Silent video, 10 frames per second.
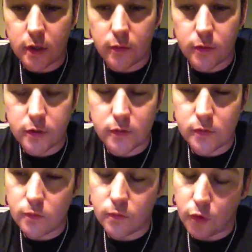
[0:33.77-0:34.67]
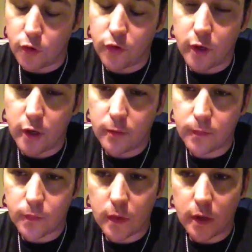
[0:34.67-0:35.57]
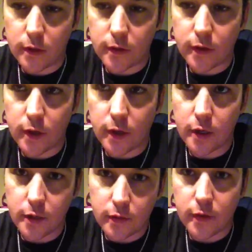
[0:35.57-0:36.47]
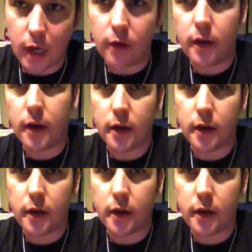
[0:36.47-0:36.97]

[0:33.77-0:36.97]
which was Thursday, and today is Saturday.